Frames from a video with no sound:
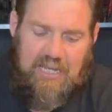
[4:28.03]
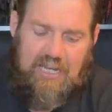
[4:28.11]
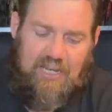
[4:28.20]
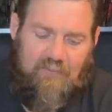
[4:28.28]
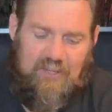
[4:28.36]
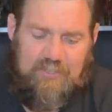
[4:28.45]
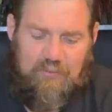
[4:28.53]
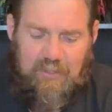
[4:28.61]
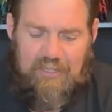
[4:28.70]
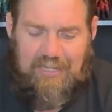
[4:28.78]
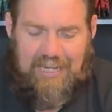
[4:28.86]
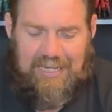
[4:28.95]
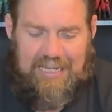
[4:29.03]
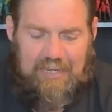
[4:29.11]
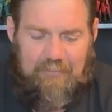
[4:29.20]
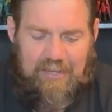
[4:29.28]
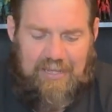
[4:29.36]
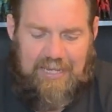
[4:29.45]
Now this one, I
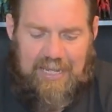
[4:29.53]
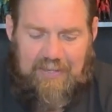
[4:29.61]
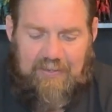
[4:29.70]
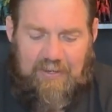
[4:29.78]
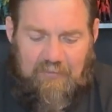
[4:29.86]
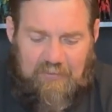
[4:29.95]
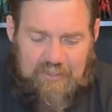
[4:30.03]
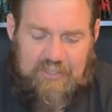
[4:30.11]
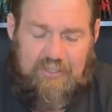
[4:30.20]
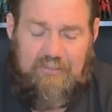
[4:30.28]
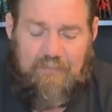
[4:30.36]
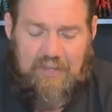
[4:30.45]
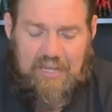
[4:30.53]
had the Devilfish too.